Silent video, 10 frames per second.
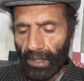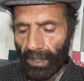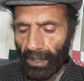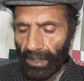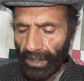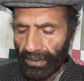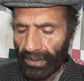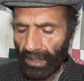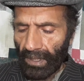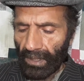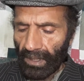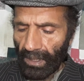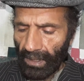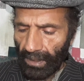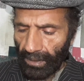List
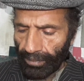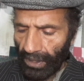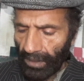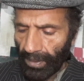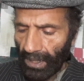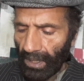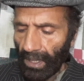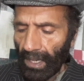the people